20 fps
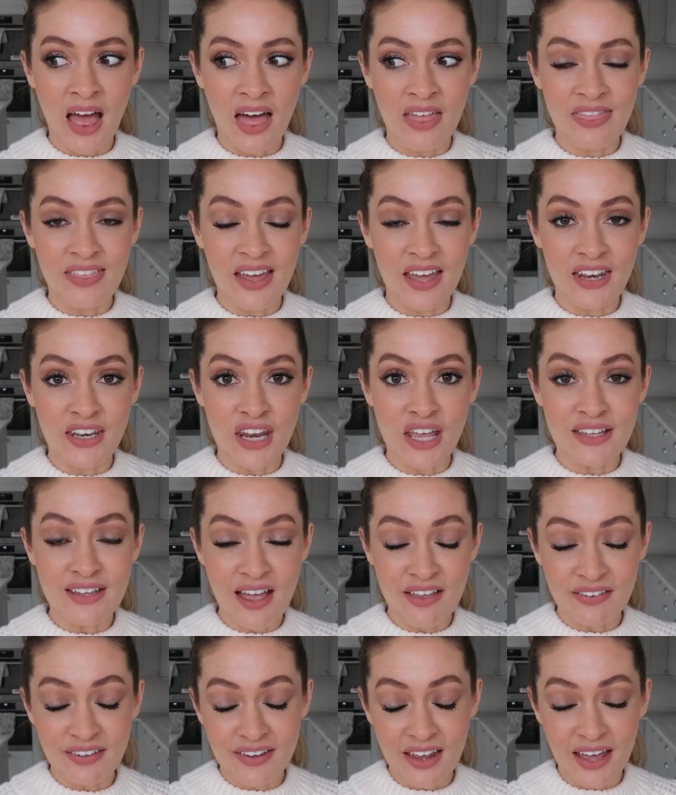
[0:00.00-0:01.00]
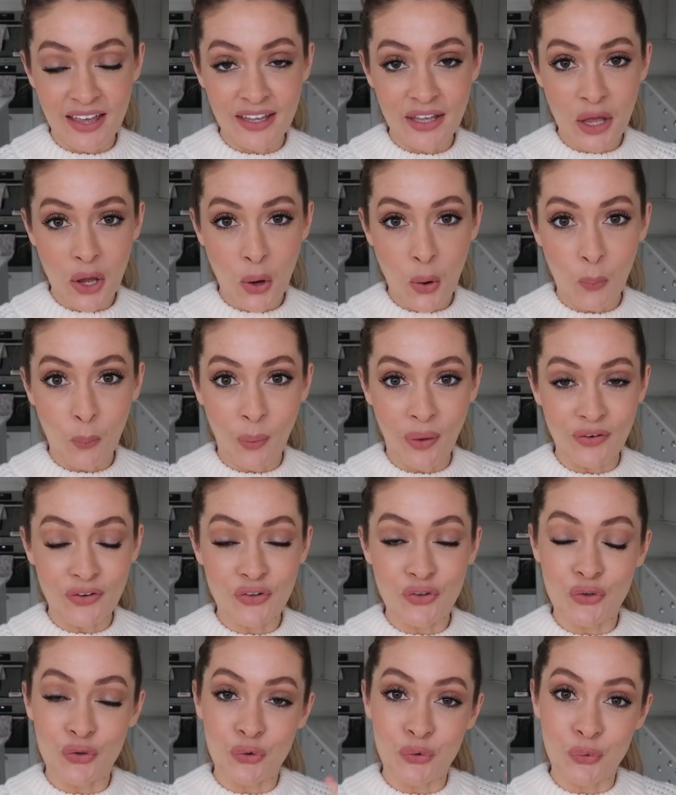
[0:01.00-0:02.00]
And then yesterday,
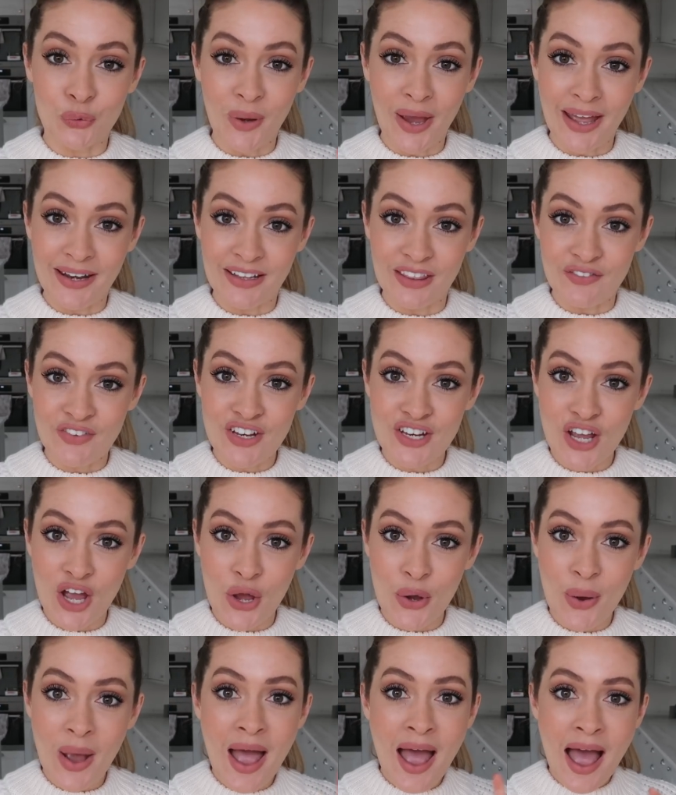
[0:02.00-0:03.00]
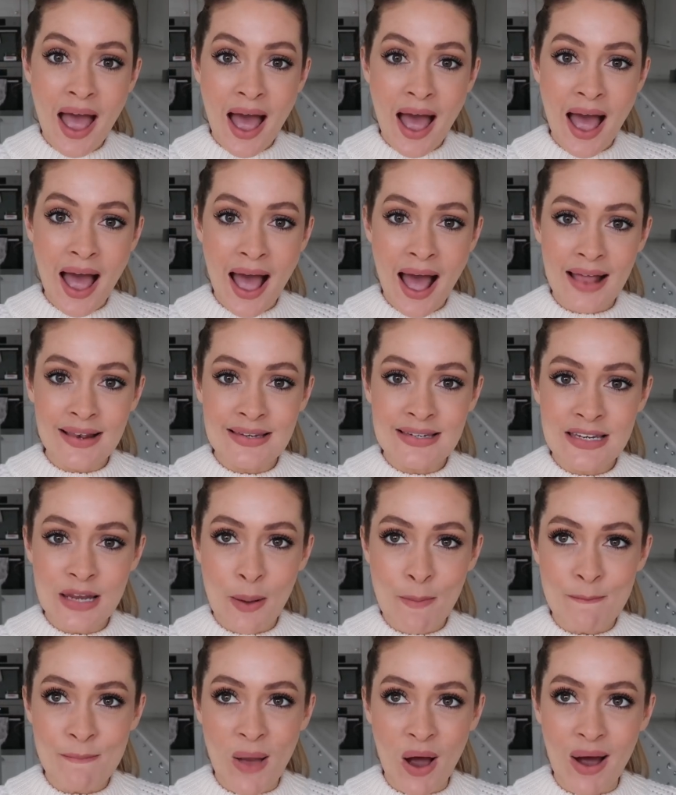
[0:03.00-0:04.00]
went to edit the video
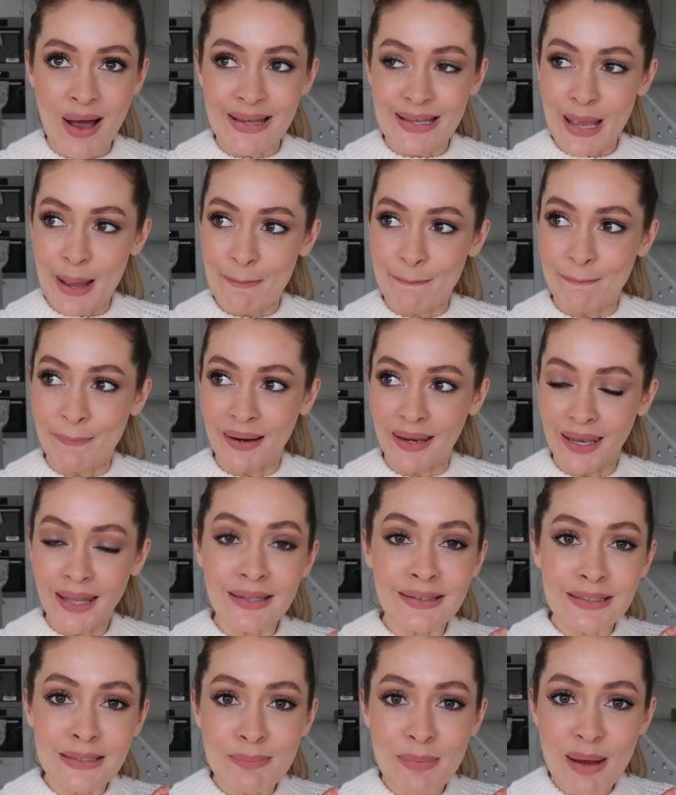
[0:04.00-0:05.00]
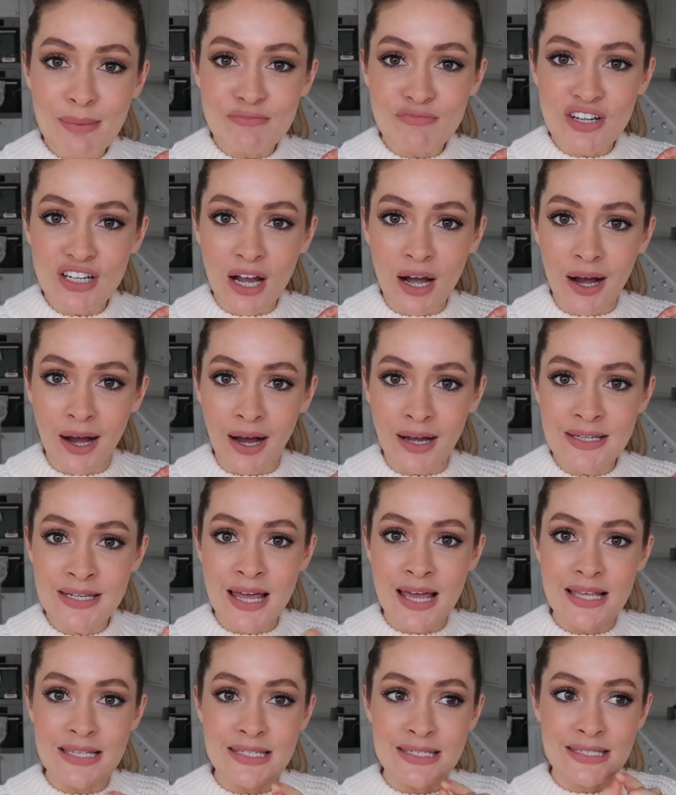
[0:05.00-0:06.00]
and my bloody memory card
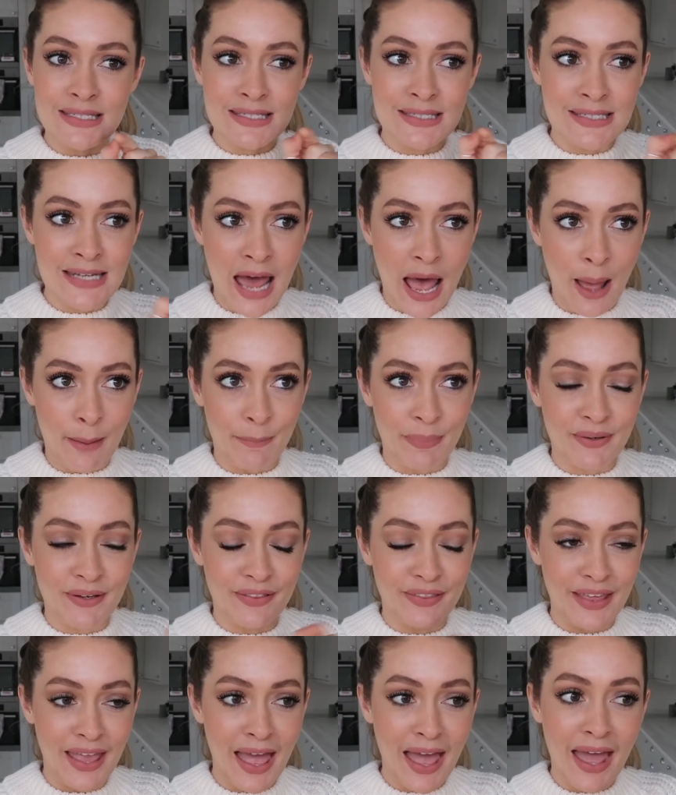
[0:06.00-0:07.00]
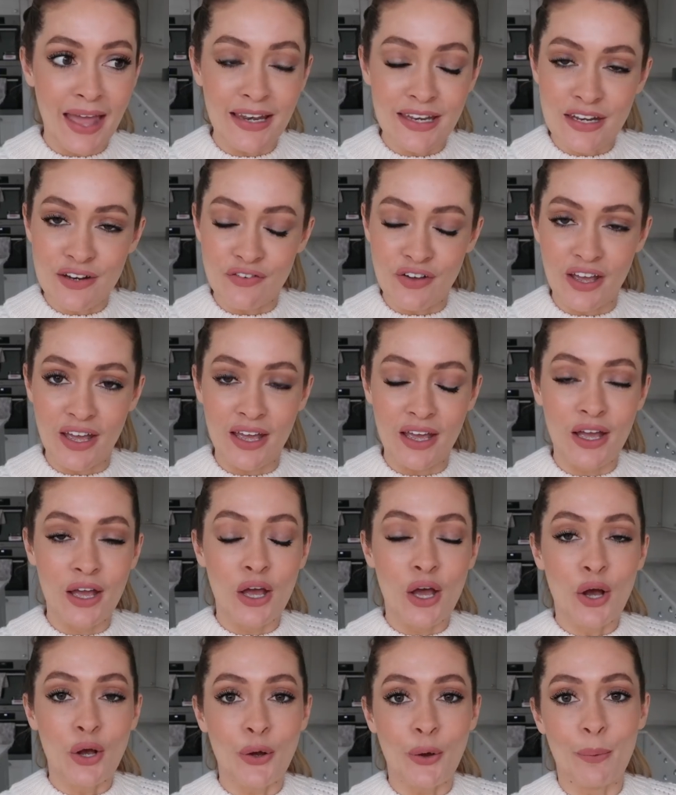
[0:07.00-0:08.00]
snapped. The end of it
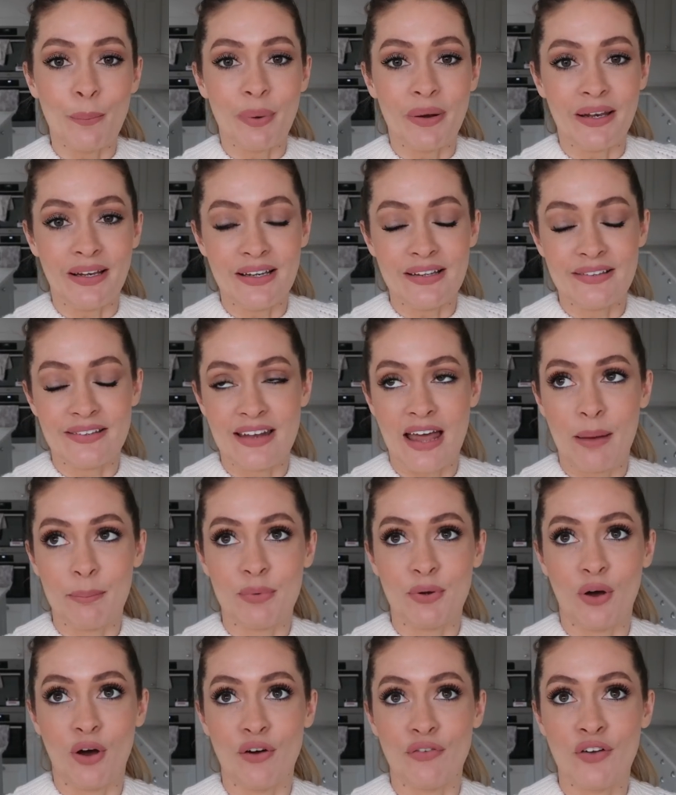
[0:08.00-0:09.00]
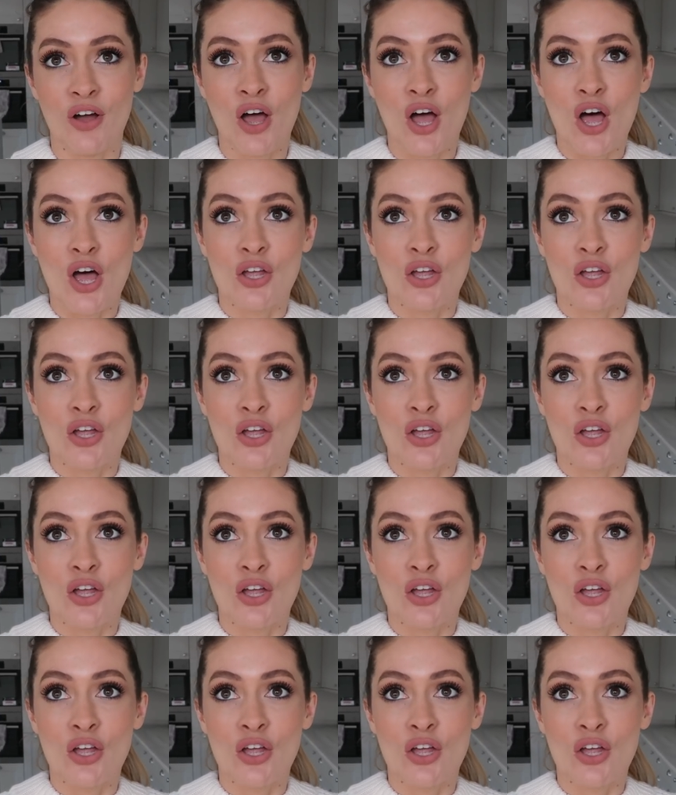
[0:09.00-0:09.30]
completely snapped off.